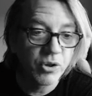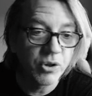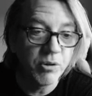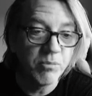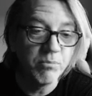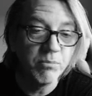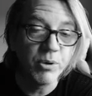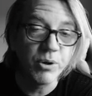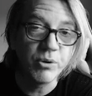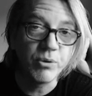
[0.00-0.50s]
The
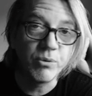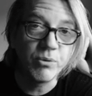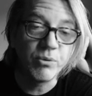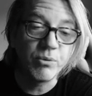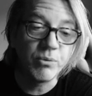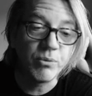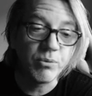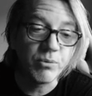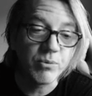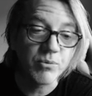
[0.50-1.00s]

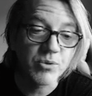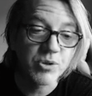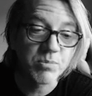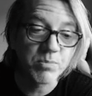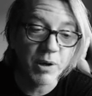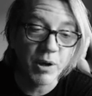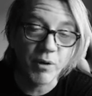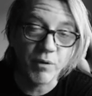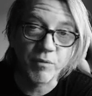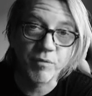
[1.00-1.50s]
moon
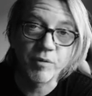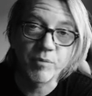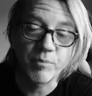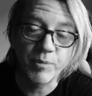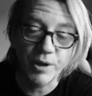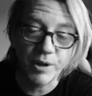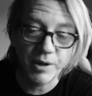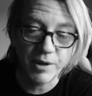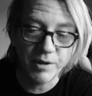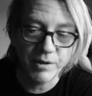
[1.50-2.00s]
spell for
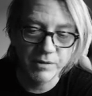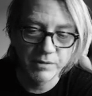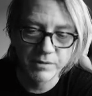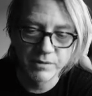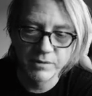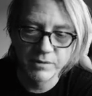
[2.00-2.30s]
money.